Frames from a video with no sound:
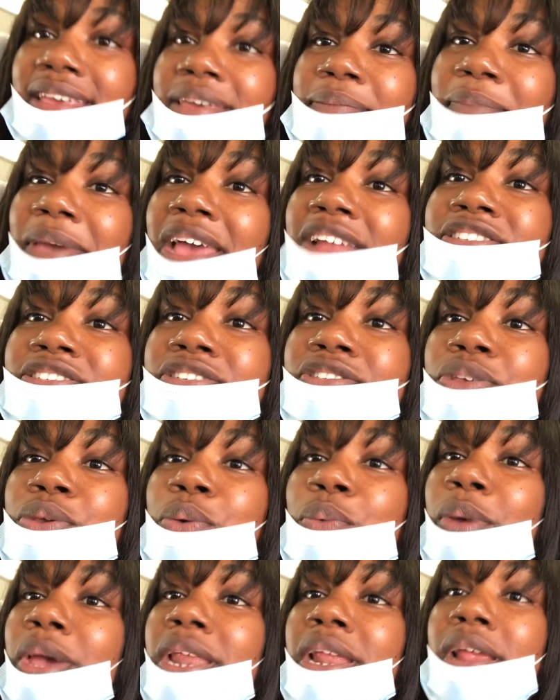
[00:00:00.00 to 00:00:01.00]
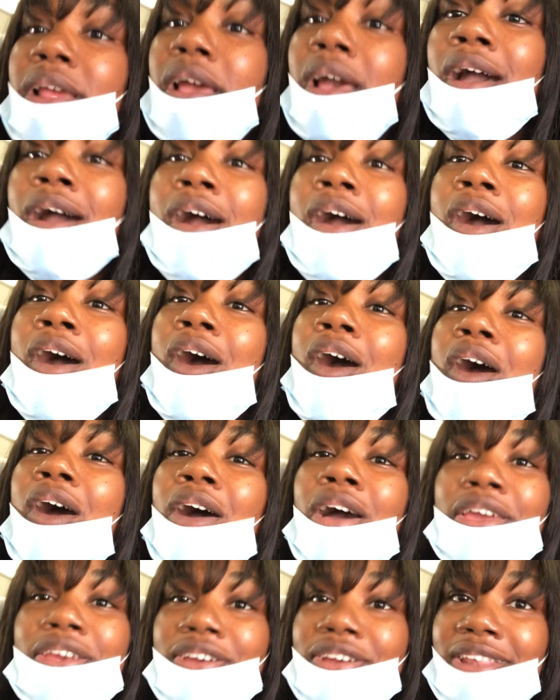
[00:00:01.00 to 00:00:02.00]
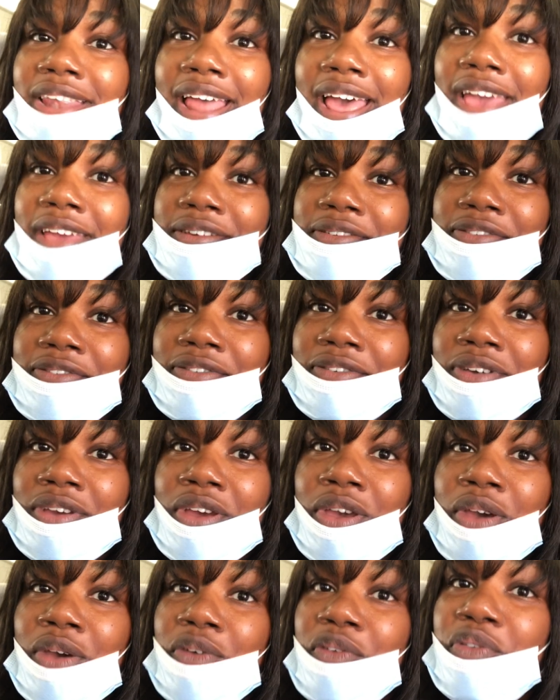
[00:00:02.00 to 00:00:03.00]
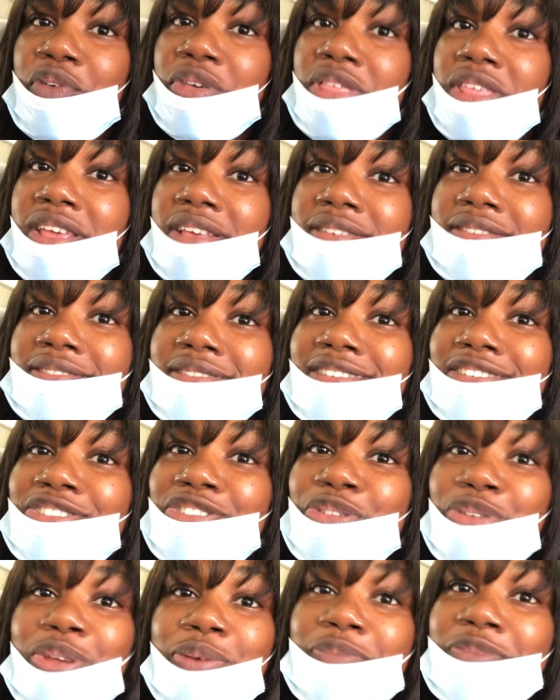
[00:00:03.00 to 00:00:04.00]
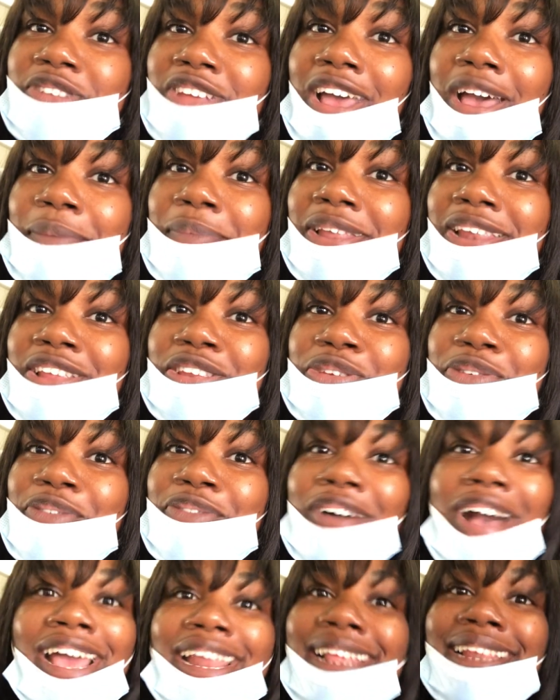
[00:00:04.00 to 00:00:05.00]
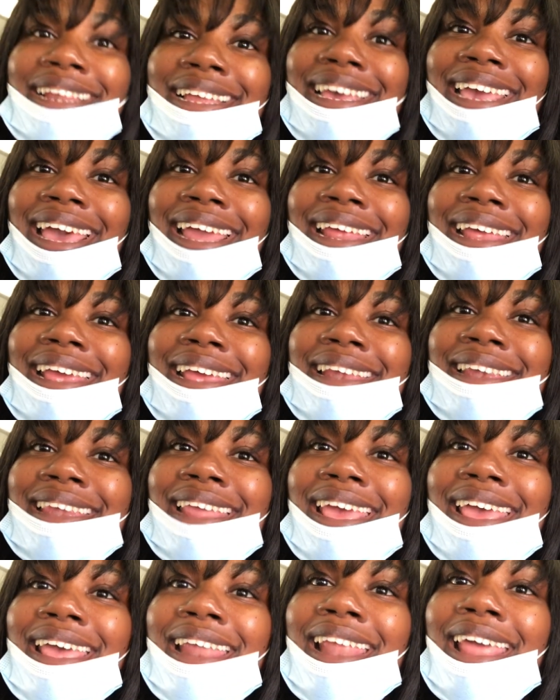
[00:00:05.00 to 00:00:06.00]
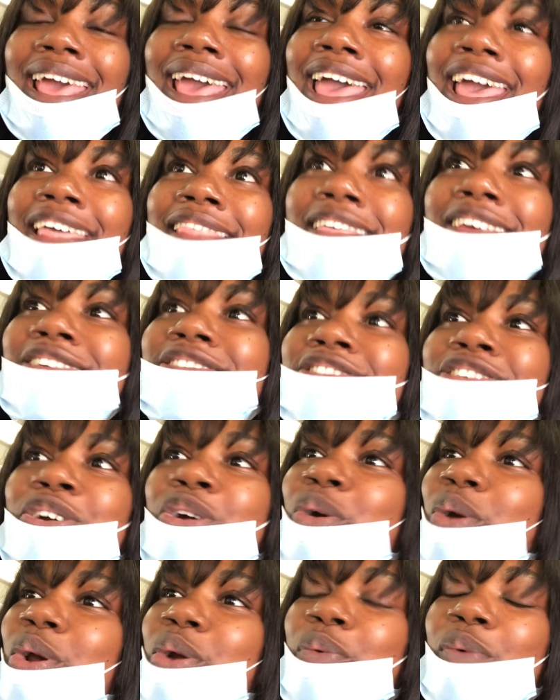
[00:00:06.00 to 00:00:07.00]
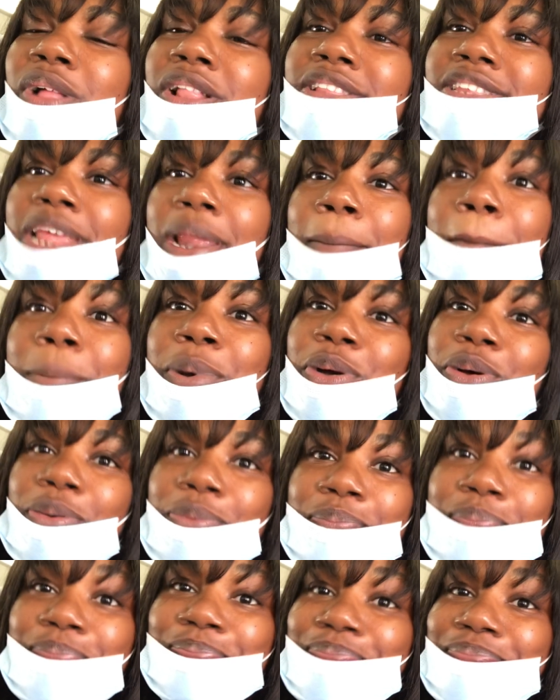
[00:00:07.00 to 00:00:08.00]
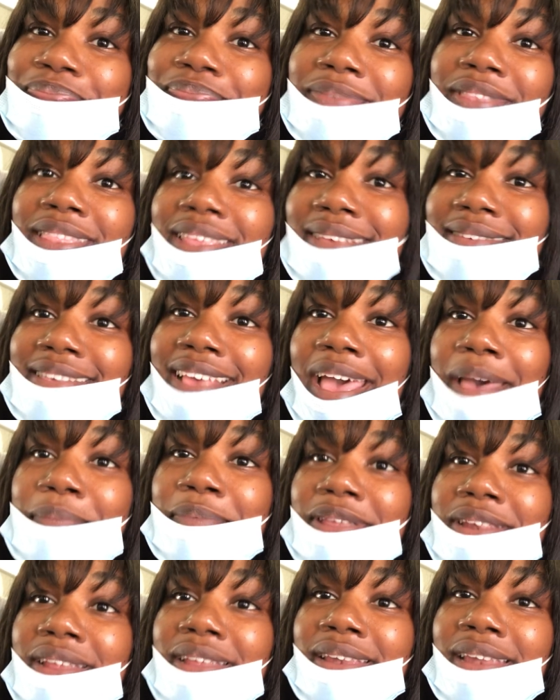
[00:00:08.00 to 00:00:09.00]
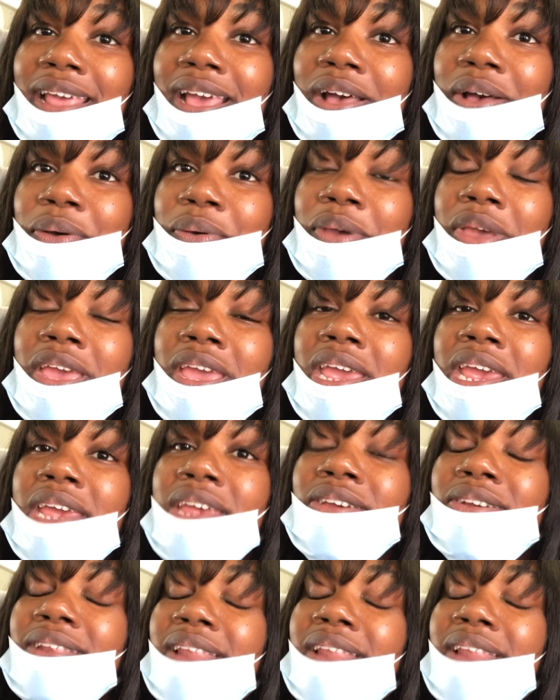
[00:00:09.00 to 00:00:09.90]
imagine you waiting all your life for this dream job and then you finally get it and then things are going well then boom this happened and now you're